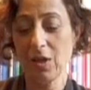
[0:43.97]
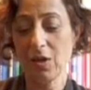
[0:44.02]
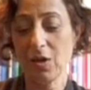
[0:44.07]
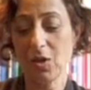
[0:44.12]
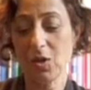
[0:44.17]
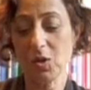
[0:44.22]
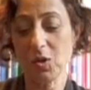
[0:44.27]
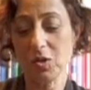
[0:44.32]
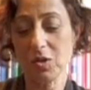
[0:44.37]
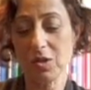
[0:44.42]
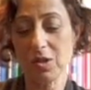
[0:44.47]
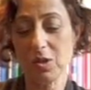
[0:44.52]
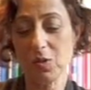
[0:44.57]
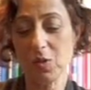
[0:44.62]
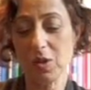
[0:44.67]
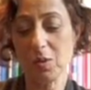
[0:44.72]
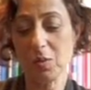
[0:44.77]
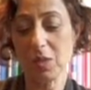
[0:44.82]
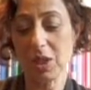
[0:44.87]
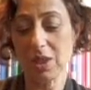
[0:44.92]

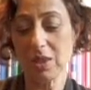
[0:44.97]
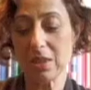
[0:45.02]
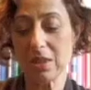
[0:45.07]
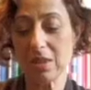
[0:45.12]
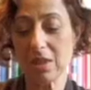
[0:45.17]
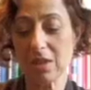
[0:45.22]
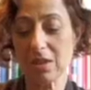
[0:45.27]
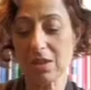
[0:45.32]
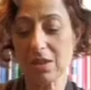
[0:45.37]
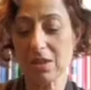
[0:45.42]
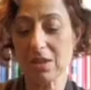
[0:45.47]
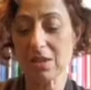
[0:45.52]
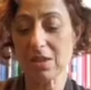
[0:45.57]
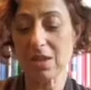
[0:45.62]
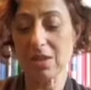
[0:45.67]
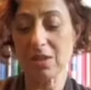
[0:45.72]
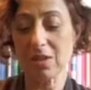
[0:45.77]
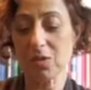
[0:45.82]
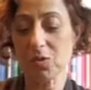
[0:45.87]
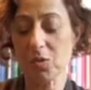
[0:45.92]
continuing my studies,
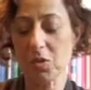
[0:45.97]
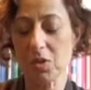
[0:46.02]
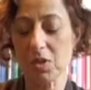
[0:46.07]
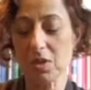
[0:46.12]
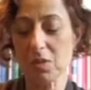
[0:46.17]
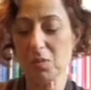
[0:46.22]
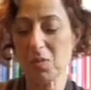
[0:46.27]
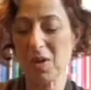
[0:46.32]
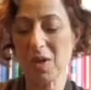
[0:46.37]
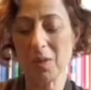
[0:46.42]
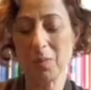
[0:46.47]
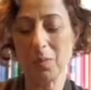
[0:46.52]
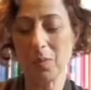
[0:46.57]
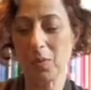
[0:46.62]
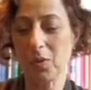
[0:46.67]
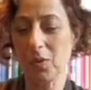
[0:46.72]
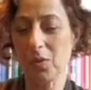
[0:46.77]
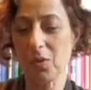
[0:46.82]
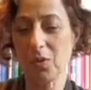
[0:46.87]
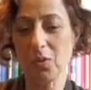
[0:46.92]
and it was by
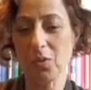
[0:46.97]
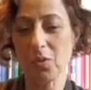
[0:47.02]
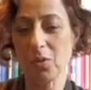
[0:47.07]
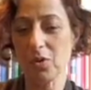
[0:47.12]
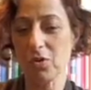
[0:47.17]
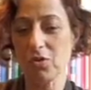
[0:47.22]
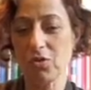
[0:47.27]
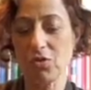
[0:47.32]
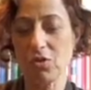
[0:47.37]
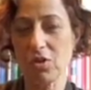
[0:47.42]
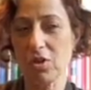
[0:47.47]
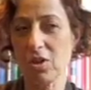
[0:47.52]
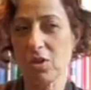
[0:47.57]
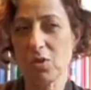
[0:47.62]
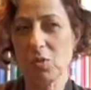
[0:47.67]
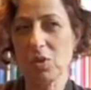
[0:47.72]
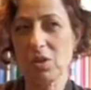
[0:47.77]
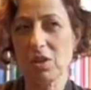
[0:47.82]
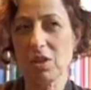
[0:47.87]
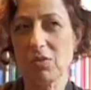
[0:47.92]
pure sheer,
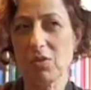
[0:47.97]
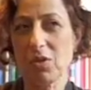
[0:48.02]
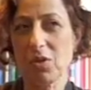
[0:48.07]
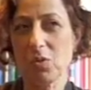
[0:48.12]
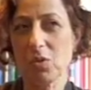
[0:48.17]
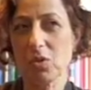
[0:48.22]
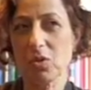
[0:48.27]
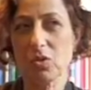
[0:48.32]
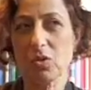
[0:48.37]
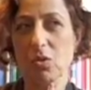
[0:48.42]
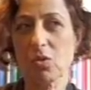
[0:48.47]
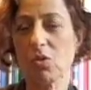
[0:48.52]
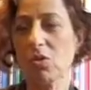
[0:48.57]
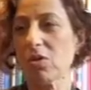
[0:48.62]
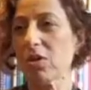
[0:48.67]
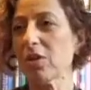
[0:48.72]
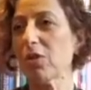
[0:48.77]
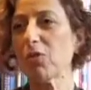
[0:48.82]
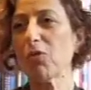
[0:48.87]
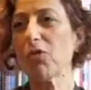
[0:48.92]
whatever you want to
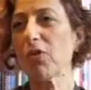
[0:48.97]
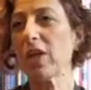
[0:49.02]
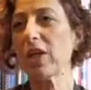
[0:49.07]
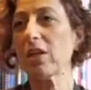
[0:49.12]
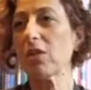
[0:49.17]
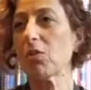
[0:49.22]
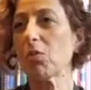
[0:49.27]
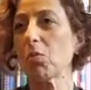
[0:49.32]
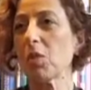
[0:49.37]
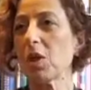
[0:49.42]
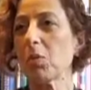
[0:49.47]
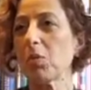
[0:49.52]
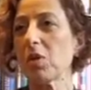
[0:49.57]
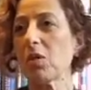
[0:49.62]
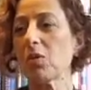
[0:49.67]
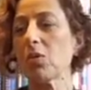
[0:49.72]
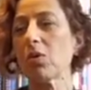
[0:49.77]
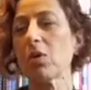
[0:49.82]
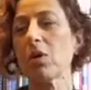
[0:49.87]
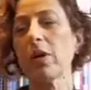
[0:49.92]
call it, fate maybe,
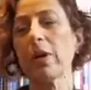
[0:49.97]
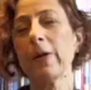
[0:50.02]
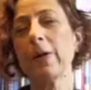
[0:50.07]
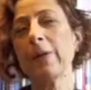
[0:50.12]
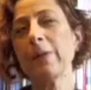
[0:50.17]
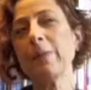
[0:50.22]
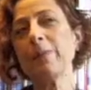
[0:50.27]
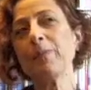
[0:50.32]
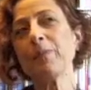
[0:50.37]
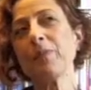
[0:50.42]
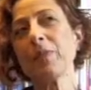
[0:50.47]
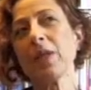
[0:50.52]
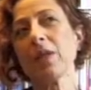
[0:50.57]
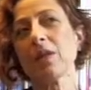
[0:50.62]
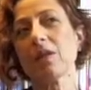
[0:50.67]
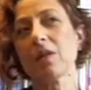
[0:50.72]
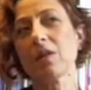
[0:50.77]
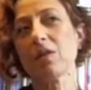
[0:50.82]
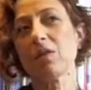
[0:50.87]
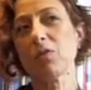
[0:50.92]
or
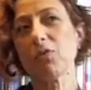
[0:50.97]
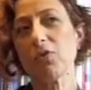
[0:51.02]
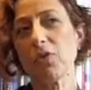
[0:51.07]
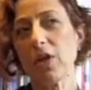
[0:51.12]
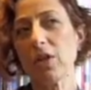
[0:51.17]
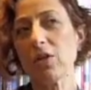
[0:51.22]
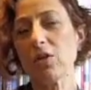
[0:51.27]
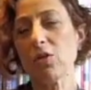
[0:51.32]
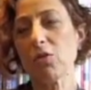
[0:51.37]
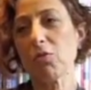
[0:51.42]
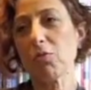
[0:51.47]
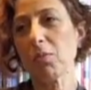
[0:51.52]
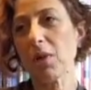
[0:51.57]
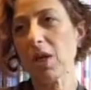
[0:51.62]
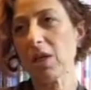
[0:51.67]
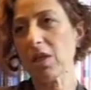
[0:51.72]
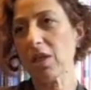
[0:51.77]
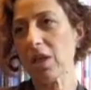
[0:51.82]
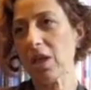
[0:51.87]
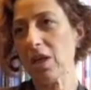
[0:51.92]
that a friend of
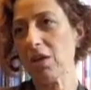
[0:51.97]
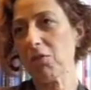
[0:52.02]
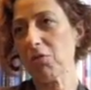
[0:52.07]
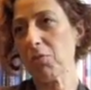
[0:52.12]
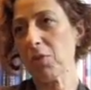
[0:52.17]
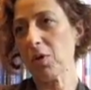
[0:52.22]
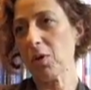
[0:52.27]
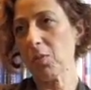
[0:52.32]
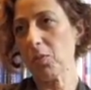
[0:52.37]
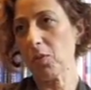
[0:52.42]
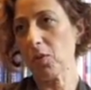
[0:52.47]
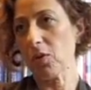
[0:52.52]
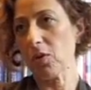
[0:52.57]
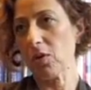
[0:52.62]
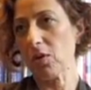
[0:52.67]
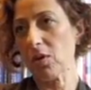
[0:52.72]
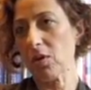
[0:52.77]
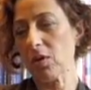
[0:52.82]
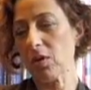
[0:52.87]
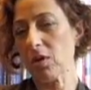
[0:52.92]
mine gave me a book
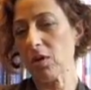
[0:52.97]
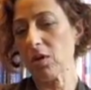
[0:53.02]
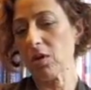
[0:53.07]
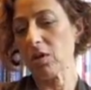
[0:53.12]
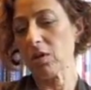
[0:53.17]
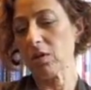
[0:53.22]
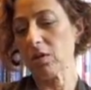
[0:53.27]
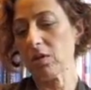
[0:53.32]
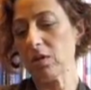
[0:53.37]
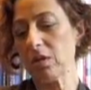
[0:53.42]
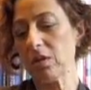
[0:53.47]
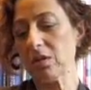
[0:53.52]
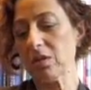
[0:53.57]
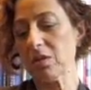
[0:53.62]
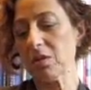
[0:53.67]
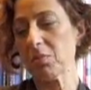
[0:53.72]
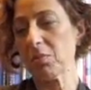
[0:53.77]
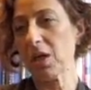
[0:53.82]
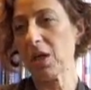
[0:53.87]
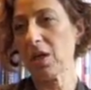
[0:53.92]

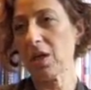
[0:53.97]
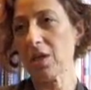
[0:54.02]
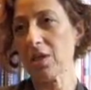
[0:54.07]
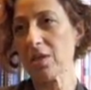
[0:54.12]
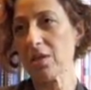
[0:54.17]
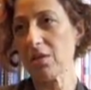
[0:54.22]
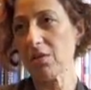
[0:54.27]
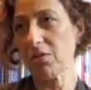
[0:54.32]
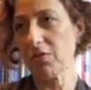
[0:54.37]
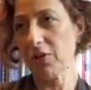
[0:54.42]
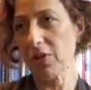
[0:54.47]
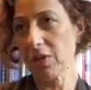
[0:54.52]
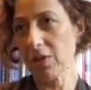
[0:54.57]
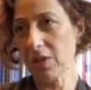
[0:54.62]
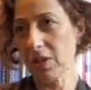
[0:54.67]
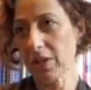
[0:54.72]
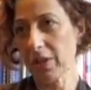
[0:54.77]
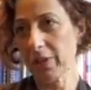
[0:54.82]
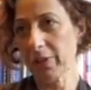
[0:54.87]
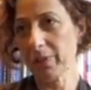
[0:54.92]
written by Hassan
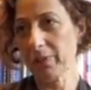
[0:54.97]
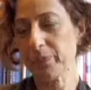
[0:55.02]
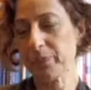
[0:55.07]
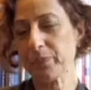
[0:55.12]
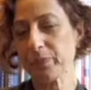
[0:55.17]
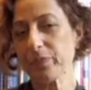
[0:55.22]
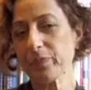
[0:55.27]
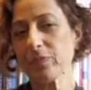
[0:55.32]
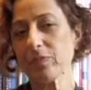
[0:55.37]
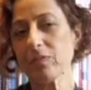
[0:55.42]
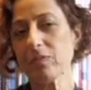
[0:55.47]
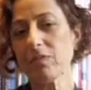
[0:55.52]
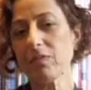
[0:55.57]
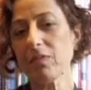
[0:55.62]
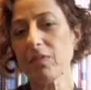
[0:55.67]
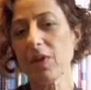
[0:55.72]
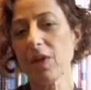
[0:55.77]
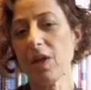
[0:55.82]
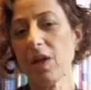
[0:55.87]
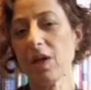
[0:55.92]
Fathi,
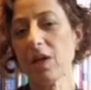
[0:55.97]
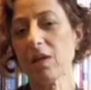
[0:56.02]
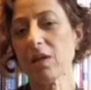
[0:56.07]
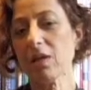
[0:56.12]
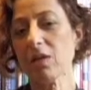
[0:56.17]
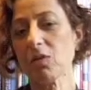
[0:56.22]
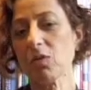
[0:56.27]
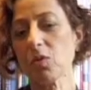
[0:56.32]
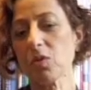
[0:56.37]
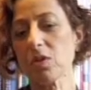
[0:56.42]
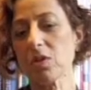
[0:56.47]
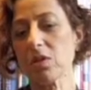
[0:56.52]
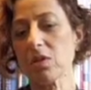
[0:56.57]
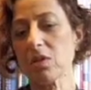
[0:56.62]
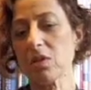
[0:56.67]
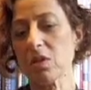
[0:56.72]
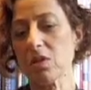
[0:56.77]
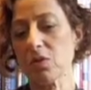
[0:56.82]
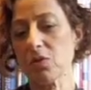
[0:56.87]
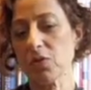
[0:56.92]
and it was
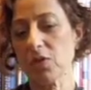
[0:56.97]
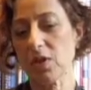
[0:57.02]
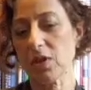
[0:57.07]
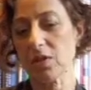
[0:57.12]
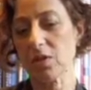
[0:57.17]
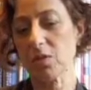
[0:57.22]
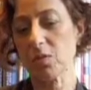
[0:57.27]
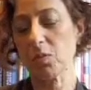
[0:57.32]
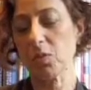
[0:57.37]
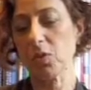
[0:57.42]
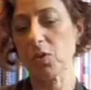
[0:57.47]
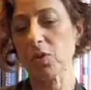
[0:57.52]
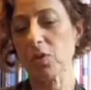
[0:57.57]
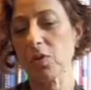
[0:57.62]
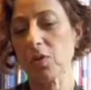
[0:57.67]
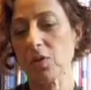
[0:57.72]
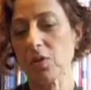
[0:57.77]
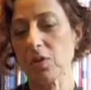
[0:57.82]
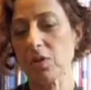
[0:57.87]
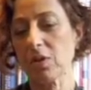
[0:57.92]
his first book,
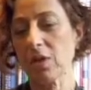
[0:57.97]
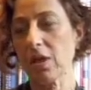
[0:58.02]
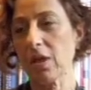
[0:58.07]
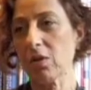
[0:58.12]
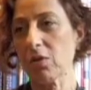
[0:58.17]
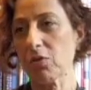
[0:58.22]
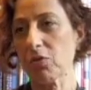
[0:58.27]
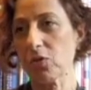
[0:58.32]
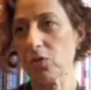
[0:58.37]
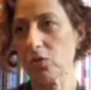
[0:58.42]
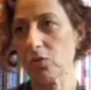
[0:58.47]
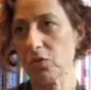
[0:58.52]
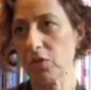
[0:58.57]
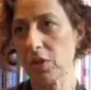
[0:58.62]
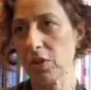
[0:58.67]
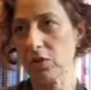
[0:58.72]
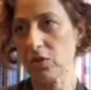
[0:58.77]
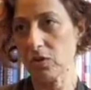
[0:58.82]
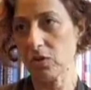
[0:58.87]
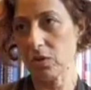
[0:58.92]
A Tale of Two
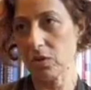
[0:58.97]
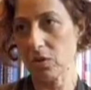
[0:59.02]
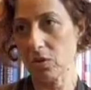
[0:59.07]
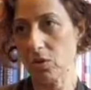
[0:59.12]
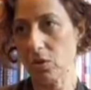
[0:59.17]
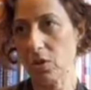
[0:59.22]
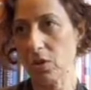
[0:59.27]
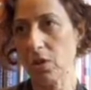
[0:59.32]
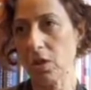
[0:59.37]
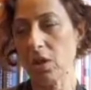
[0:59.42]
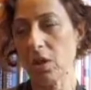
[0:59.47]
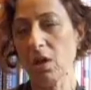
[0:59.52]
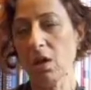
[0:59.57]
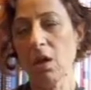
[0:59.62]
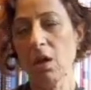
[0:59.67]
Villages, Gurna.